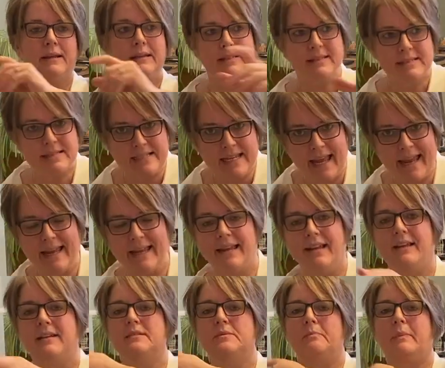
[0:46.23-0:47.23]
It's
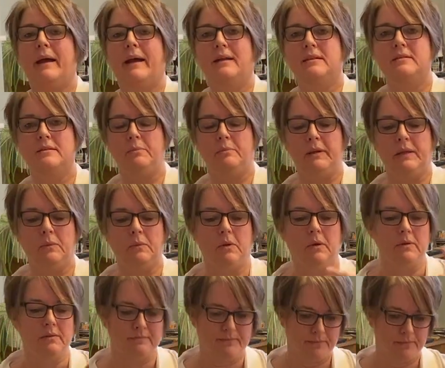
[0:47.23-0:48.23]
taking us back to beat
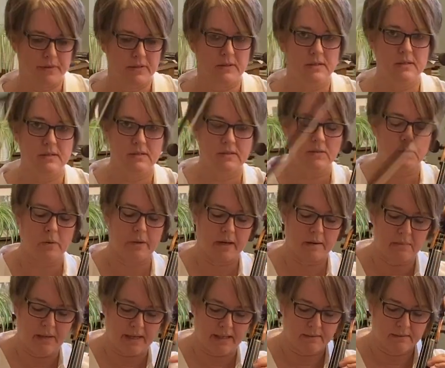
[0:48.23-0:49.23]
1. So this is what I
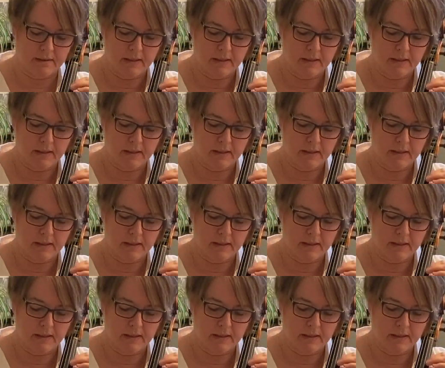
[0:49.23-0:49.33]
mean.